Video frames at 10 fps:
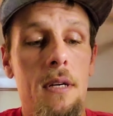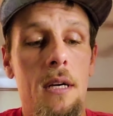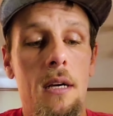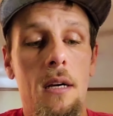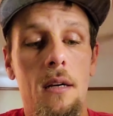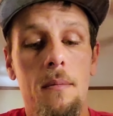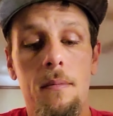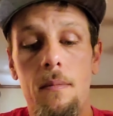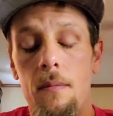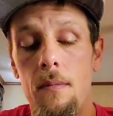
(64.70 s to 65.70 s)

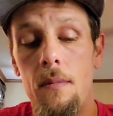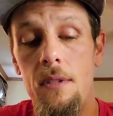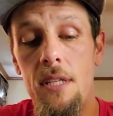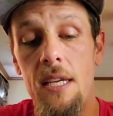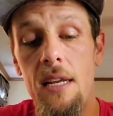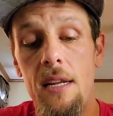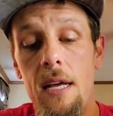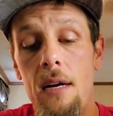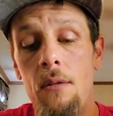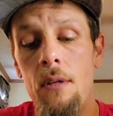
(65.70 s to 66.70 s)
to get it
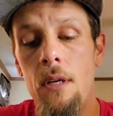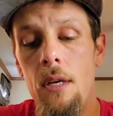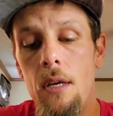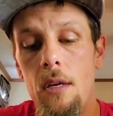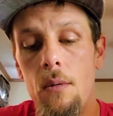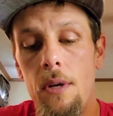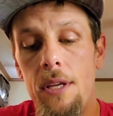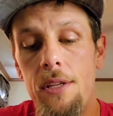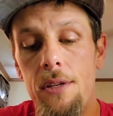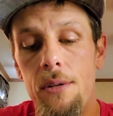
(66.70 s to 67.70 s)
out, what
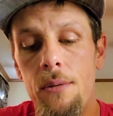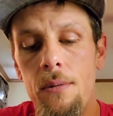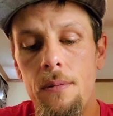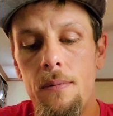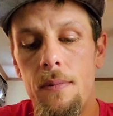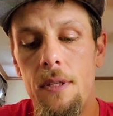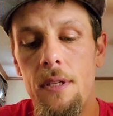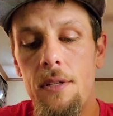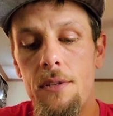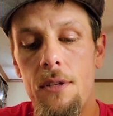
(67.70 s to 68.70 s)
you do
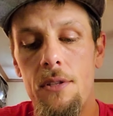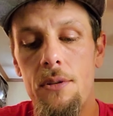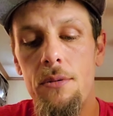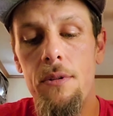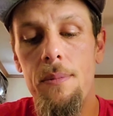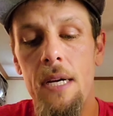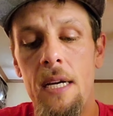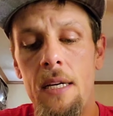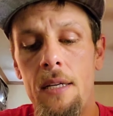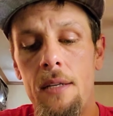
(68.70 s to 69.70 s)
is unscrew the
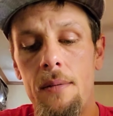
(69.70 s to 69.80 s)
back,